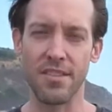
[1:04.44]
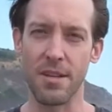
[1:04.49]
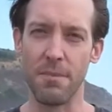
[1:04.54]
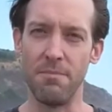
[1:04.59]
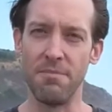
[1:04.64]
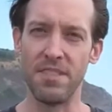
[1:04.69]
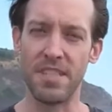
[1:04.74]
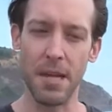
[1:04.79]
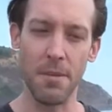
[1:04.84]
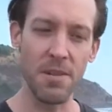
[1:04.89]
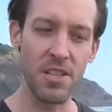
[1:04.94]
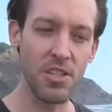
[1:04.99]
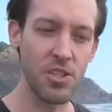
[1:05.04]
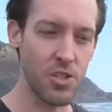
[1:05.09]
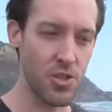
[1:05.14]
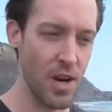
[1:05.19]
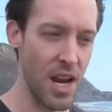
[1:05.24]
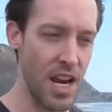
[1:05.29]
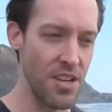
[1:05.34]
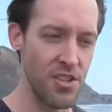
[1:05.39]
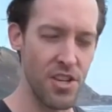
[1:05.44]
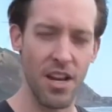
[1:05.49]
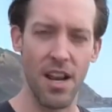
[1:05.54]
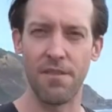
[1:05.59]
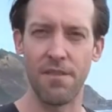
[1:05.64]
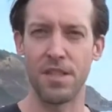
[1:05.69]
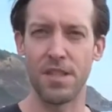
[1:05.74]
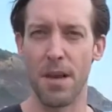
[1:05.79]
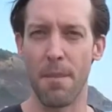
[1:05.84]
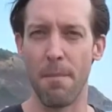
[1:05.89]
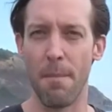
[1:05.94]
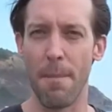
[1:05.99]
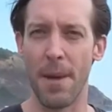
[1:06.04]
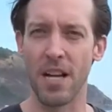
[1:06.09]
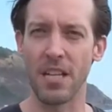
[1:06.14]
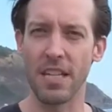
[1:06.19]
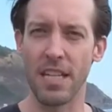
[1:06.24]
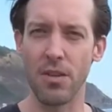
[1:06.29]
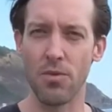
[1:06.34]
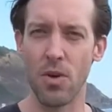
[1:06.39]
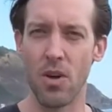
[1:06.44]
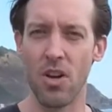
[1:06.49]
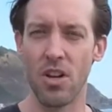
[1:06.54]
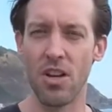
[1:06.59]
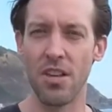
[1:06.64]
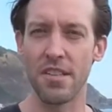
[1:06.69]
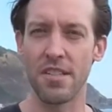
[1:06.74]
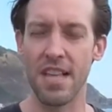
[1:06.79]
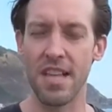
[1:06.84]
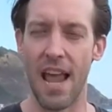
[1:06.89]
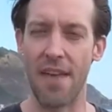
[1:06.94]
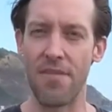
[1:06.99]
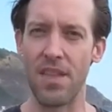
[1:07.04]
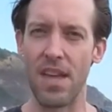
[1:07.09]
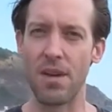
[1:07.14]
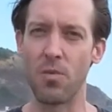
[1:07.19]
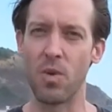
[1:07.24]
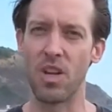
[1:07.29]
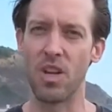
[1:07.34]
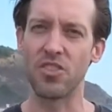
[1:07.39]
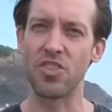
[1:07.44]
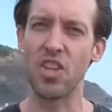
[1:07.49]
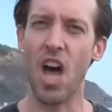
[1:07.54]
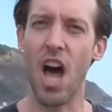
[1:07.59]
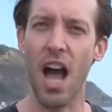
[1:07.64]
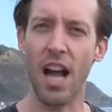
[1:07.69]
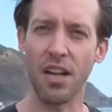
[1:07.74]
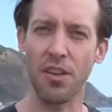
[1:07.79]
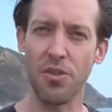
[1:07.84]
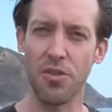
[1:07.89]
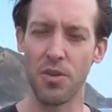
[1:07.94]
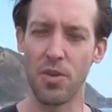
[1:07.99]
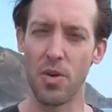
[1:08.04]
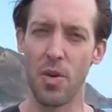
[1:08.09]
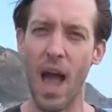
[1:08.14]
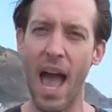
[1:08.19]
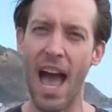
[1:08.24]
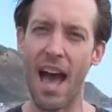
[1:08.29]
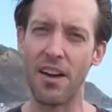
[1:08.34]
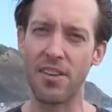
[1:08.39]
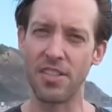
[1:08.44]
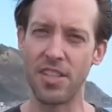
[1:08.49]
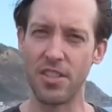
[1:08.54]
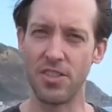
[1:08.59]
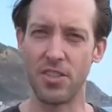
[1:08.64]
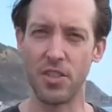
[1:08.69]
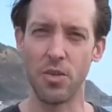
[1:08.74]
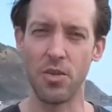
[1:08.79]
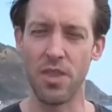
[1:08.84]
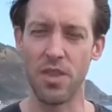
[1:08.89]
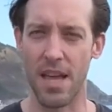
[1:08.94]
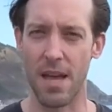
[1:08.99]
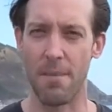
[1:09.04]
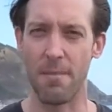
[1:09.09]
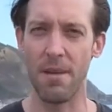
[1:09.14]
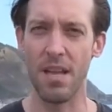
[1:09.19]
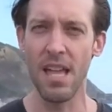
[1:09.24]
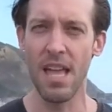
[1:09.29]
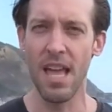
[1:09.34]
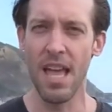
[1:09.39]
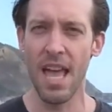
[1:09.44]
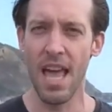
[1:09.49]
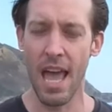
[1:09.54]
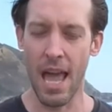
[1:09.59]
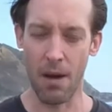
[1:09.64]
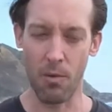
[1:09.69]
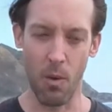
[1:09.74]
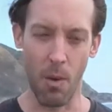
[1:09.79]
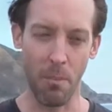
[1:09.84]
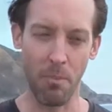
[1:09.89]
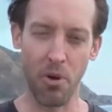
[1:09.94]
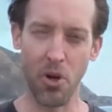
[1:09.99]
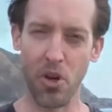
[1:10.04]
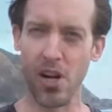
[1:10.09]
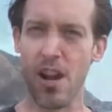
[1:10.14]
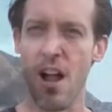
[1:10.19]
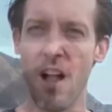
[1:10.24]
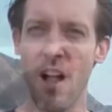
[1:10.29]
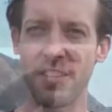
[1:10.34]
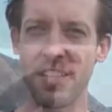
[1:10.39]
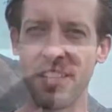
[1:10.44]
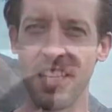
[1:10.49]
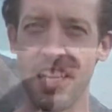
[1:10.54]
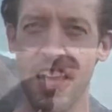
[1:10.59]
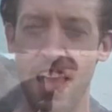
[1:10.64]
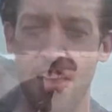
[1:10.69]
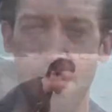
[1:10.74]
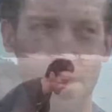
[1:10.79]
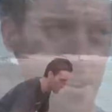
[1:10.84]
some demonstration of some monkey rolls, and then we'll talk through how to do them, and we'll put it all together.